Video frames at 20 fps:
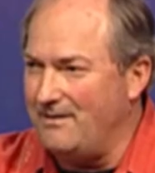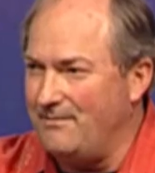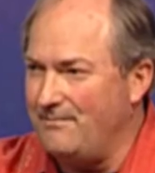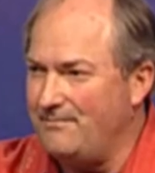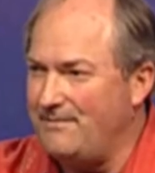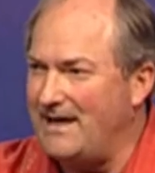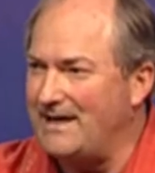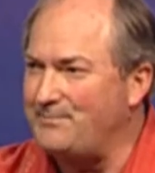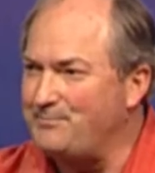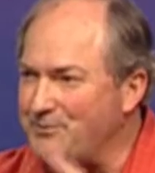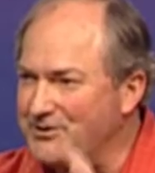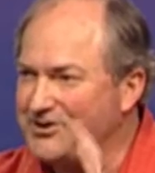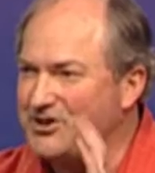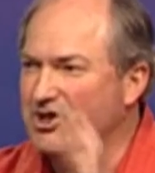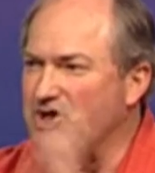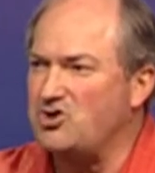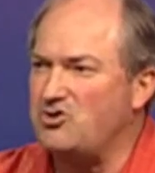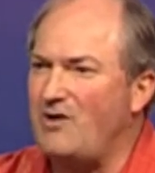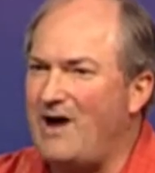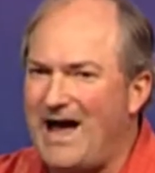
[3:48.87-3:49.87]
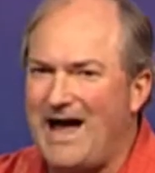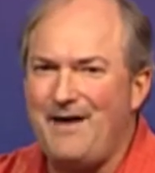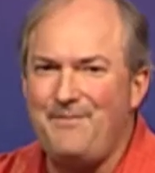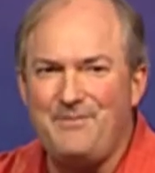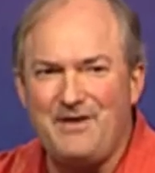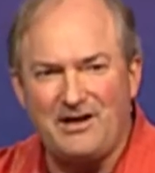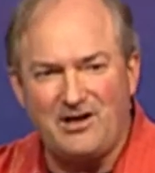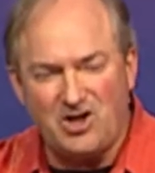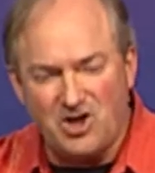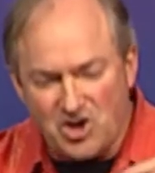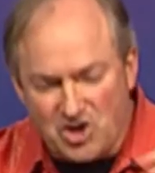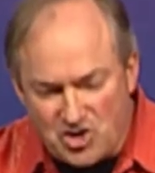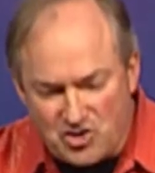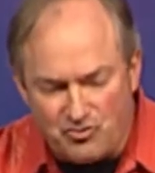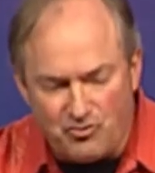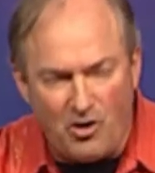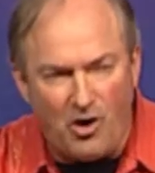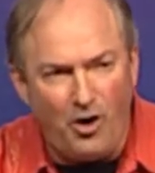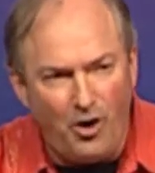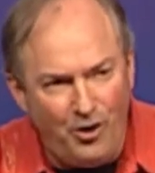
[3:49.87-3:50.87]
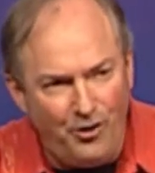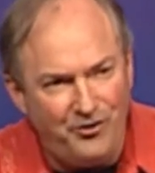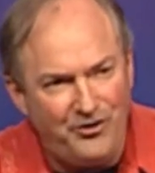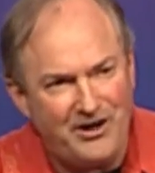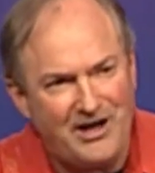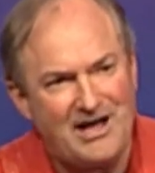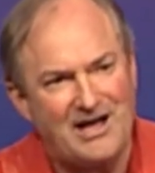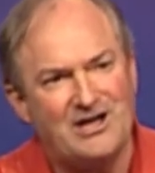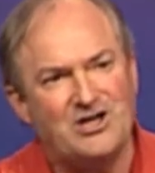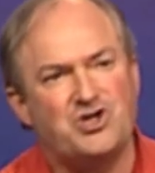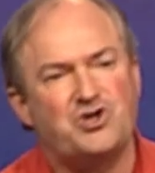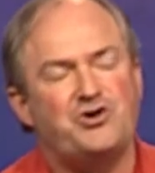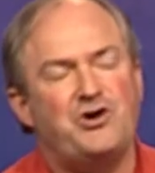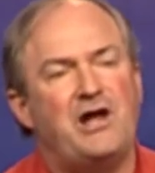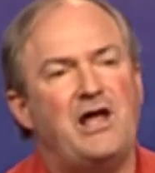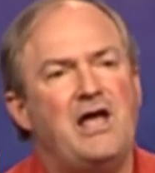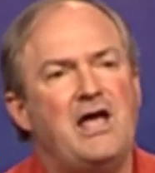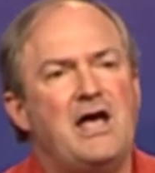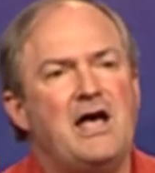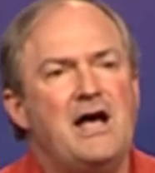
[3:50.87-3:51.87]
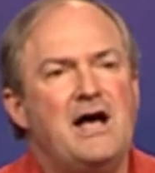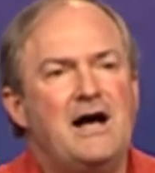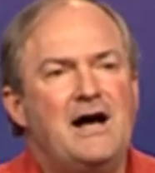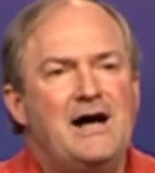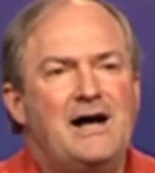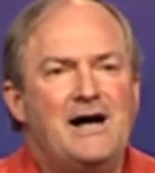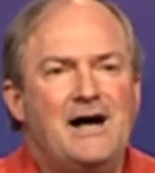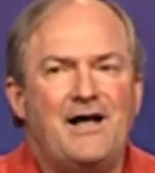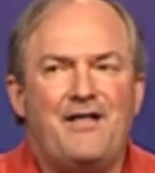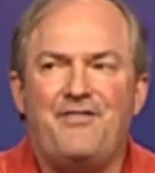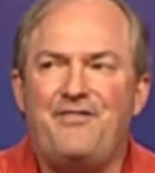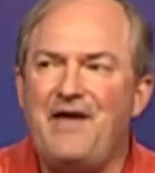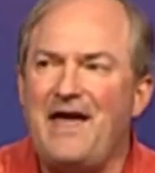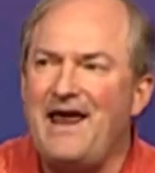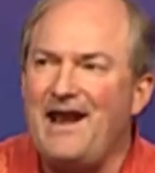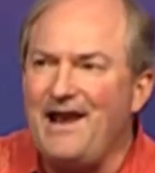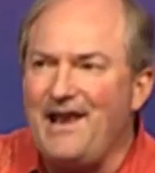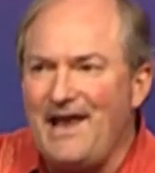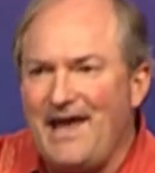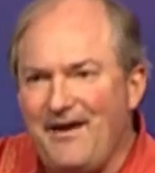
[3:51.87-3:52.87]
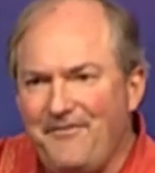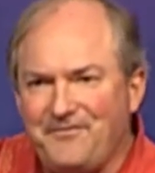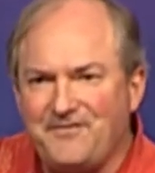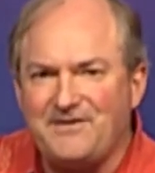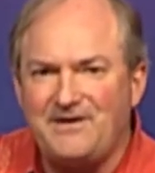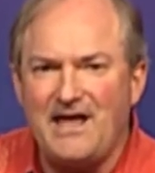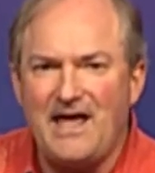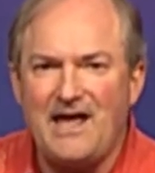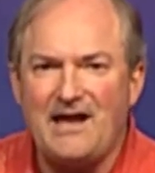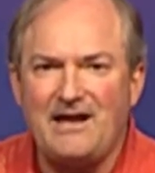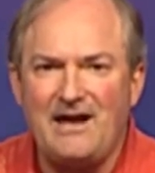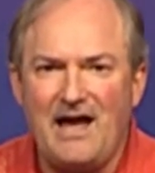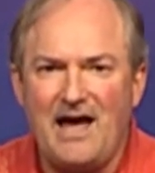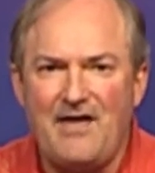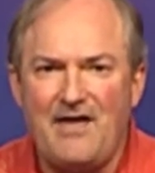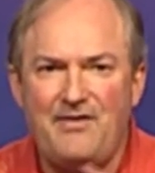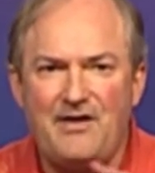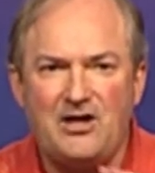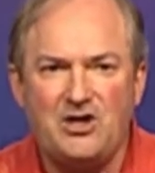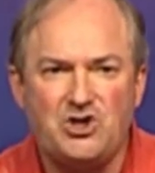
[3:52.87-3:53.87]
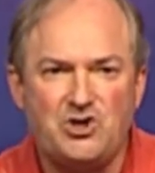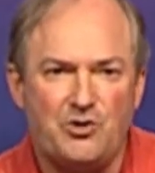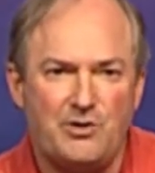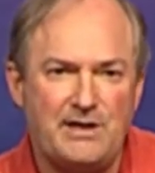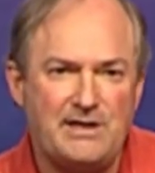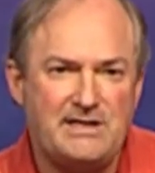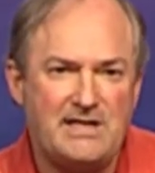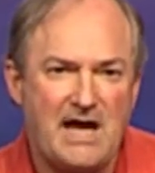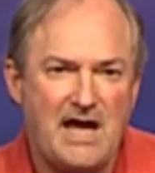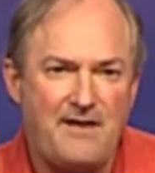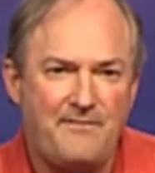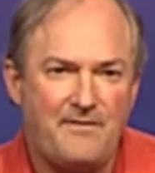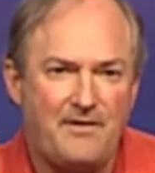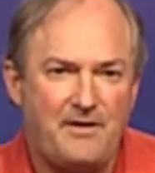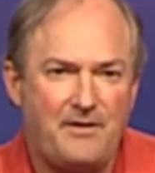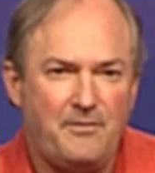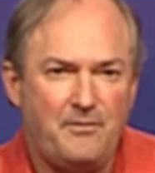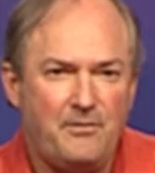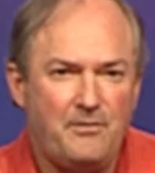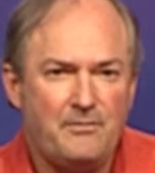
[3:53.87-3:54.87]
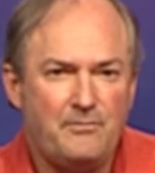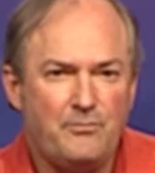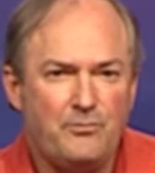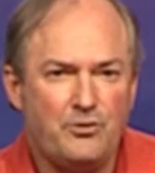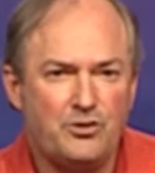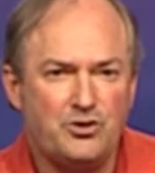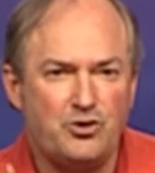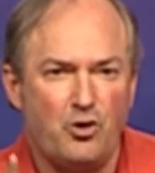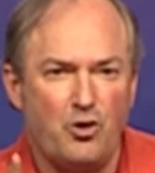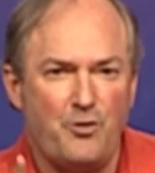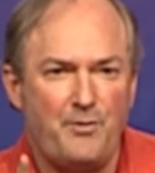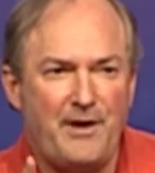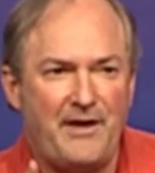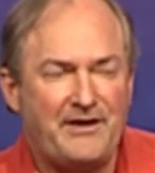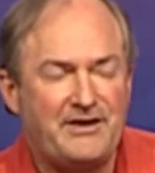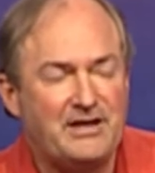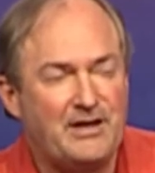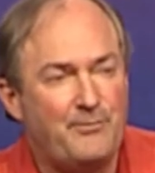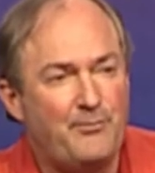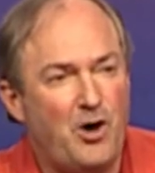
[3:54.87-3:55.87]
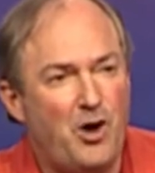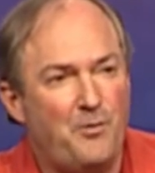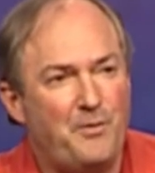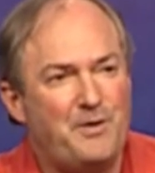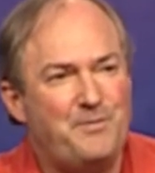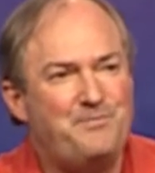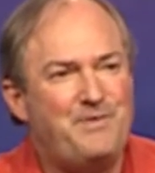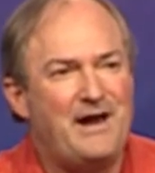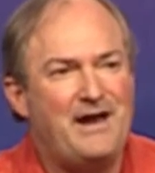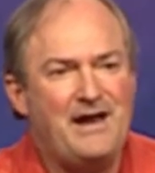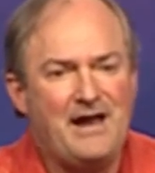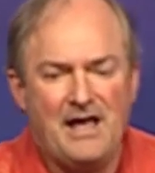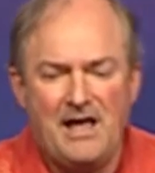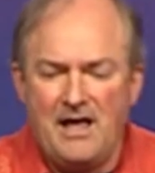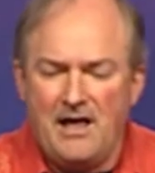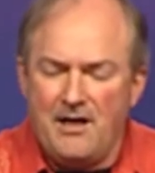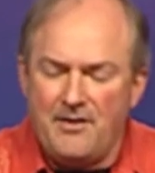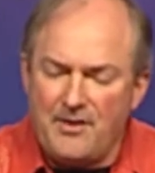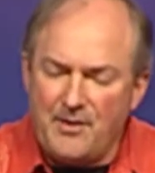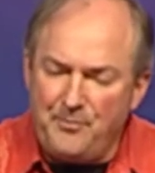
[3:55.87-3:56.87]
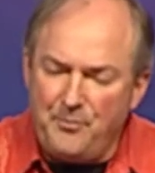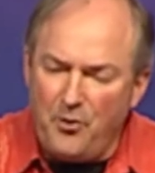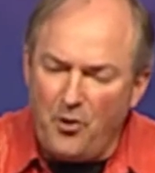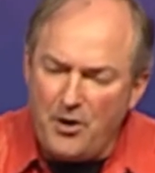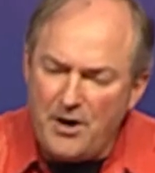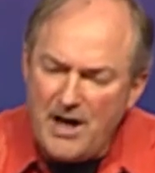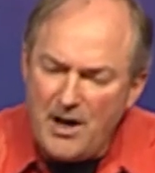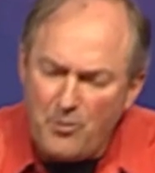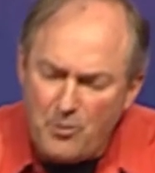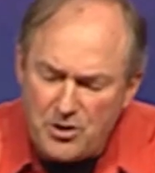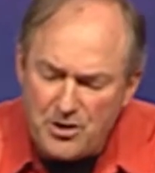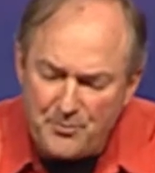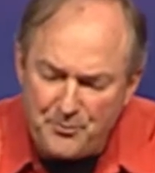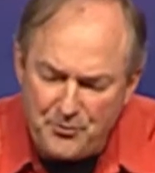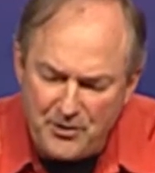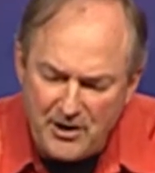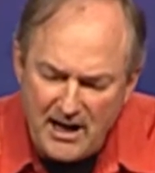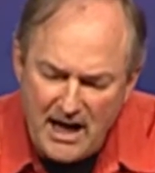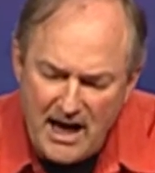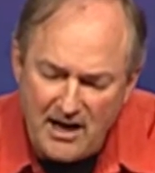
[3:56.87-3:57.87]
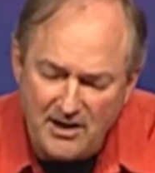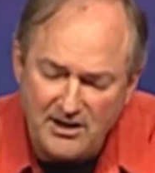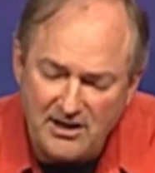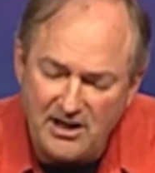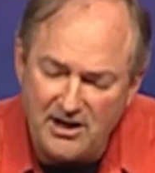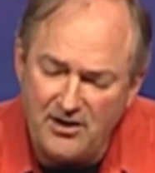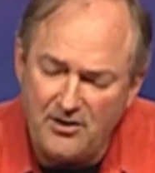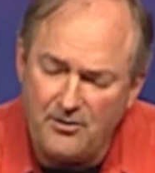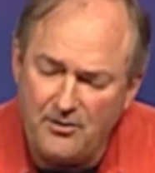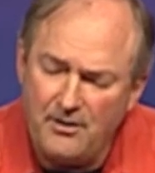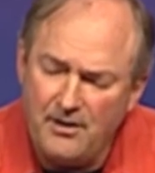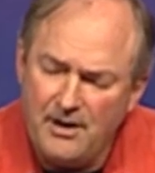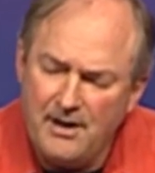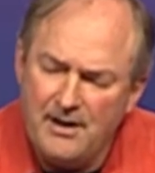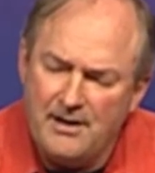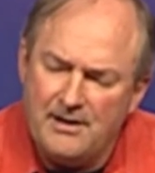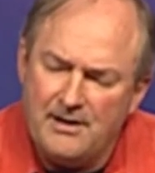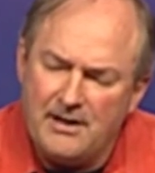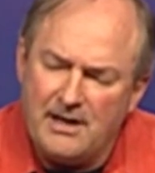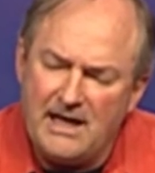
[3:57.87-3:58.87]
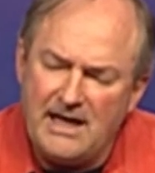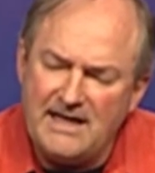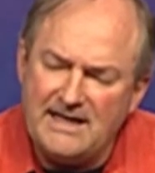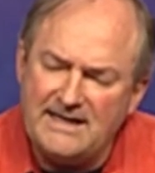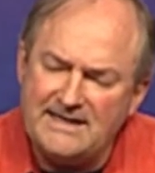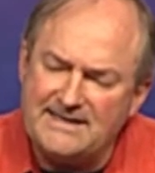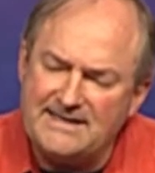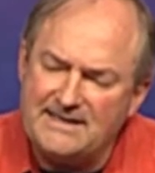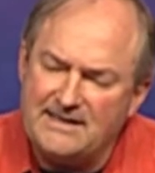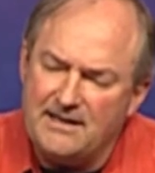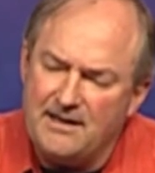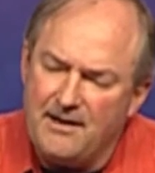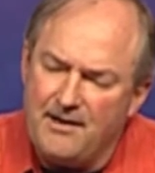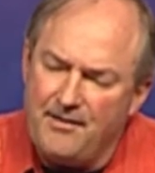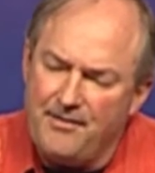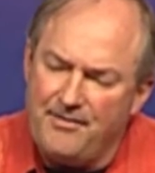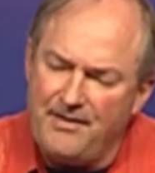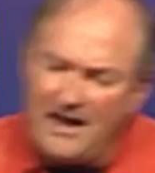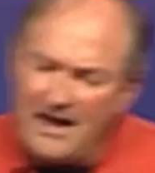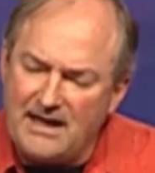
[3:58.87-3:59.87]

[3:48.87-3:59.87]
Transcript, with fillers: That was the tribe that controlled the country. They left that and they joined David. We'll talk about it in a moment. But the point I want to bring out here is that